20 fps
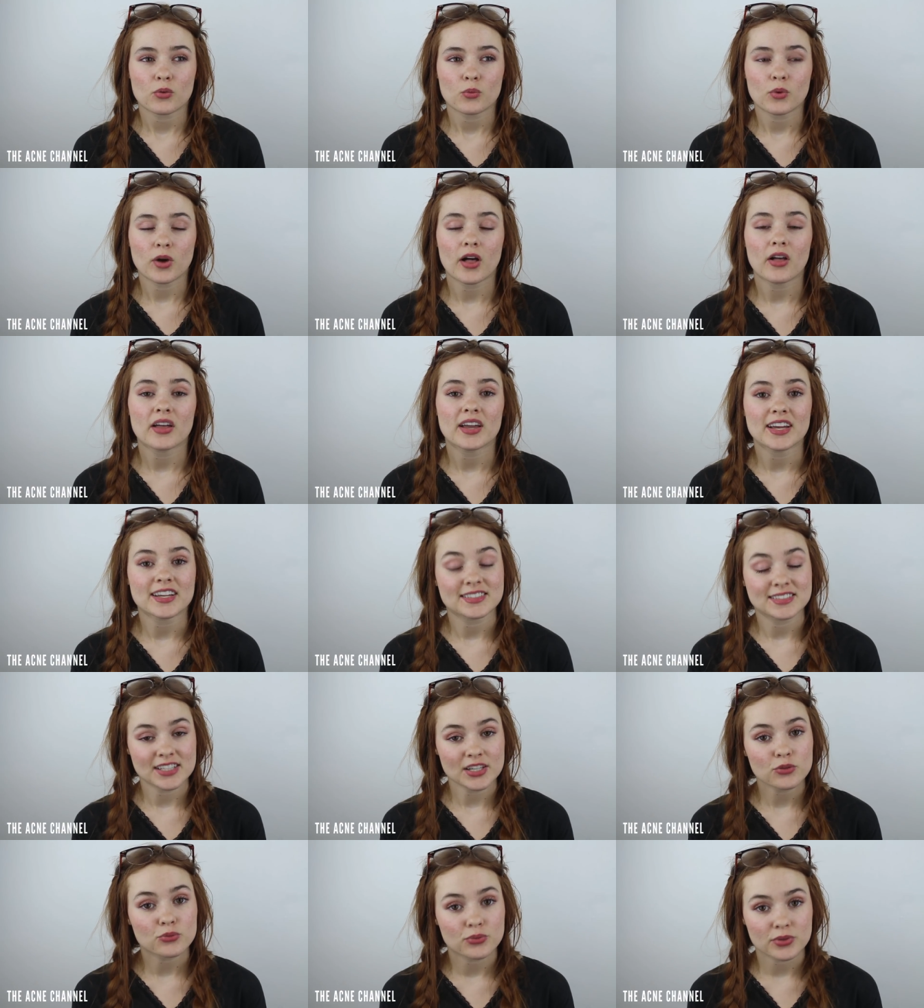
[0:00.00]

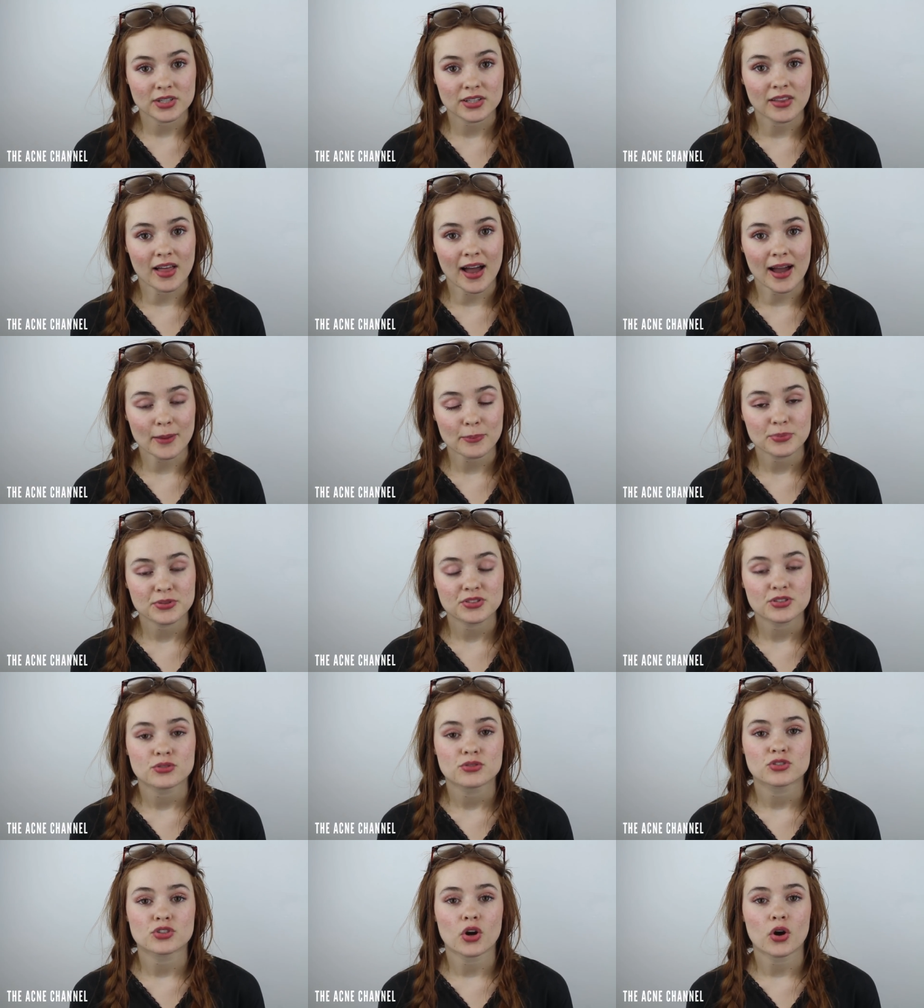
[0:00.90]
it did relapse.
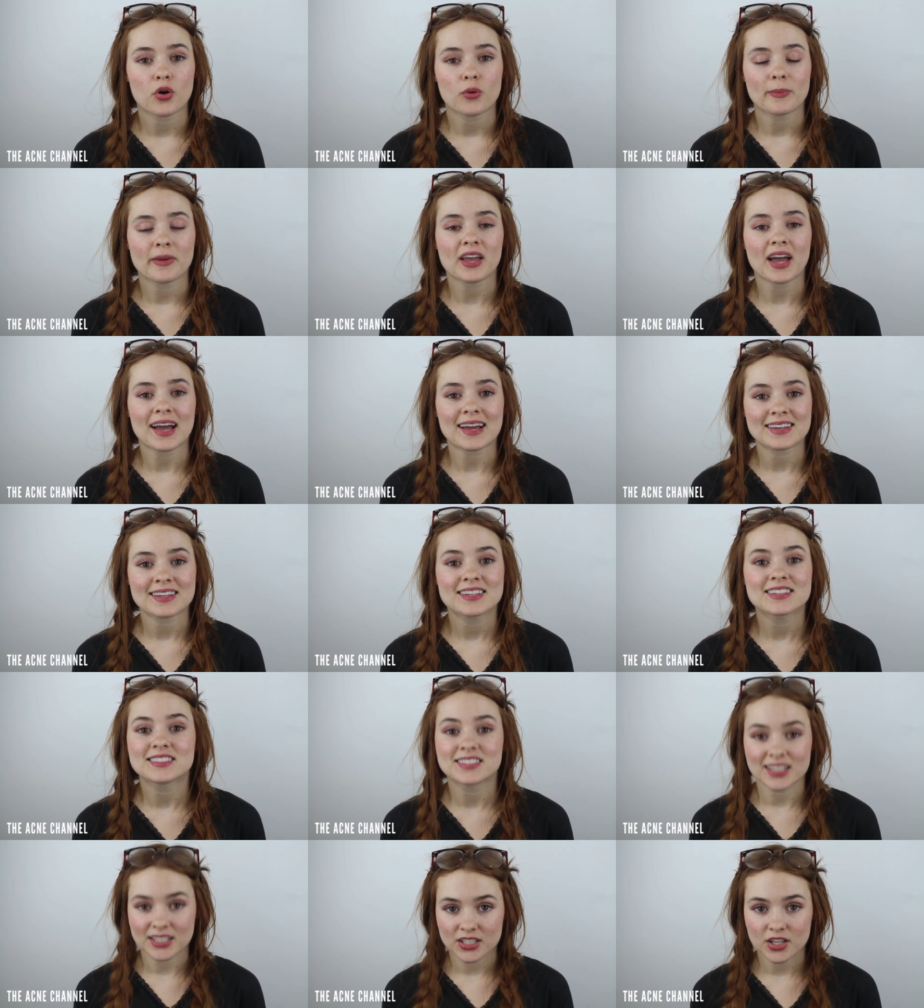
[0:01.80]
So my
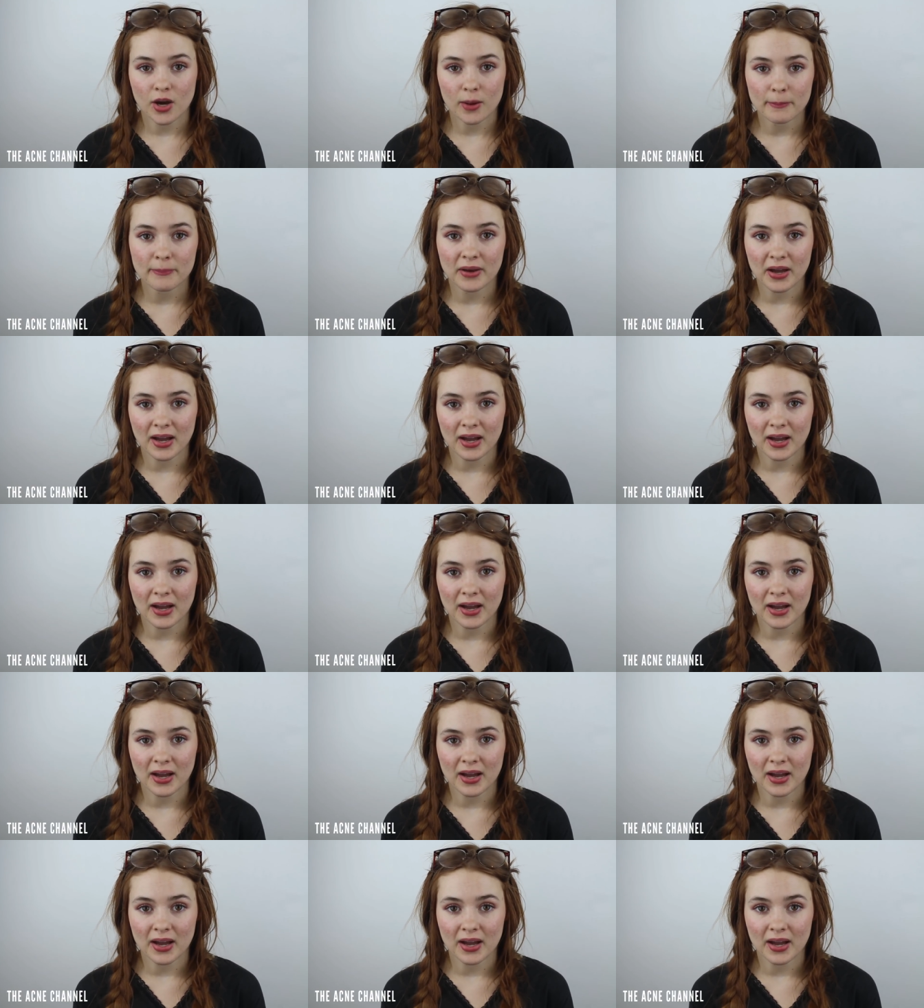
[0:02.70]
acne did come